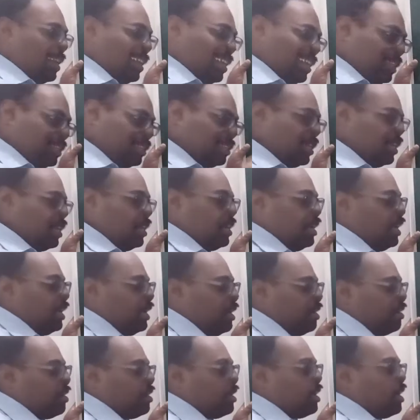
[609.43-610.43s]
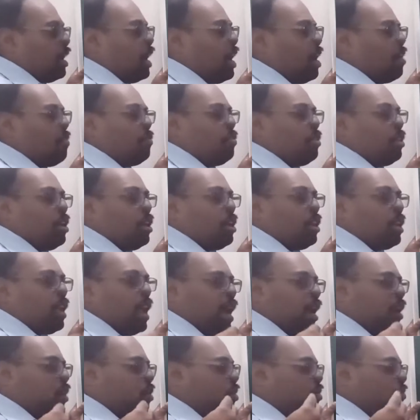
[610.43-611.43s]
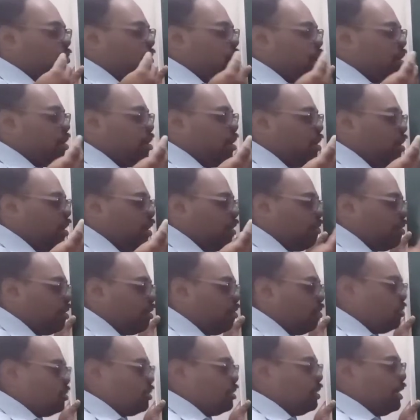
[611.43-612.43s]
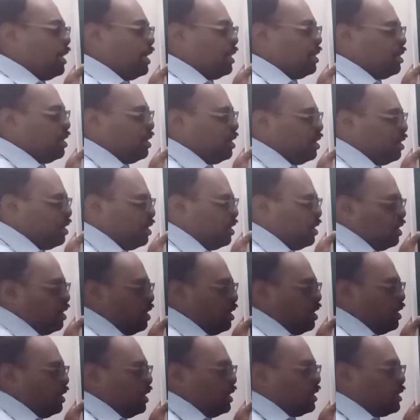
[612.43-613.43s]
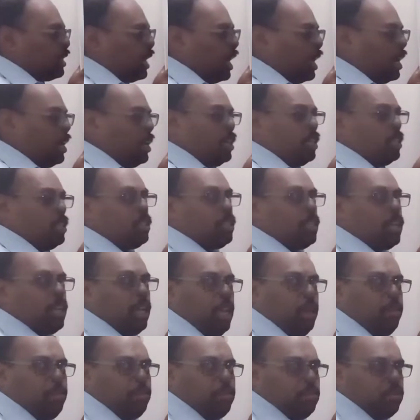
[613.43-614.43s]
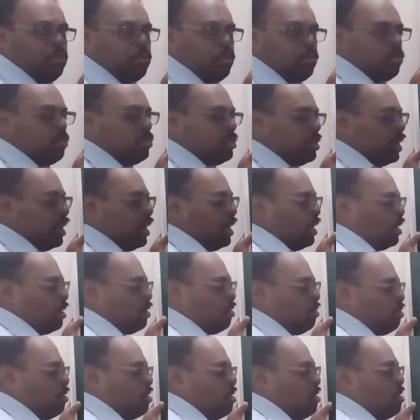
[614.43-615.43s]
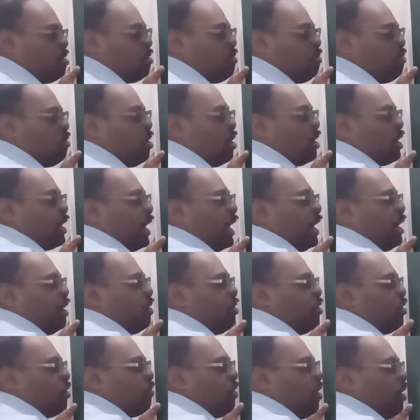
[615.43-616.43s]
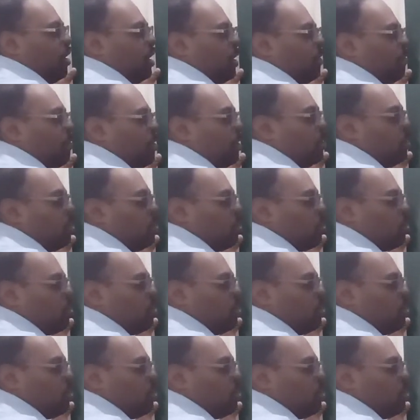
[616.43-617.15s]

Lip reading: Recently, after Anton van Leeuwenhoek's death, the scientists came to know that what Anton van Leeuwenhoek